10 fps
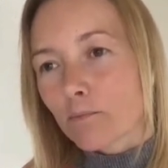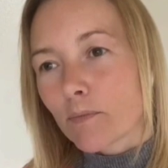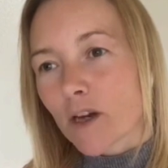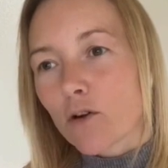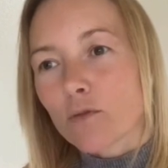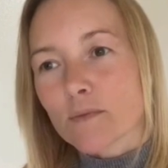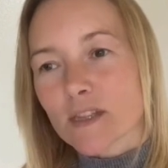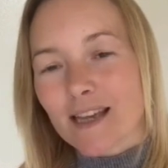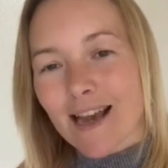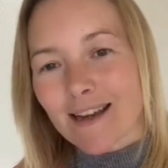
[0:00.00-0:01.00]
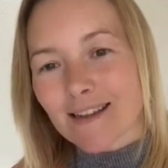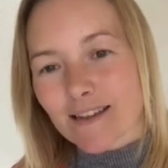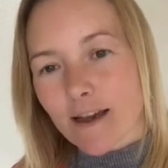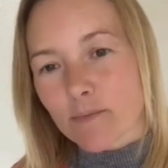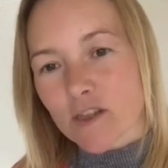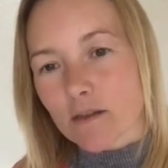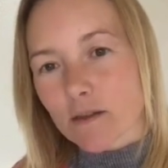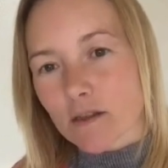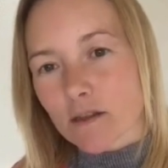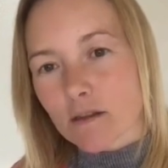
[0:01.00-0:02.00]
becomes the
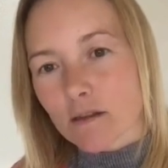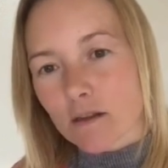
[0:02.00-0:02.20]
acceptance,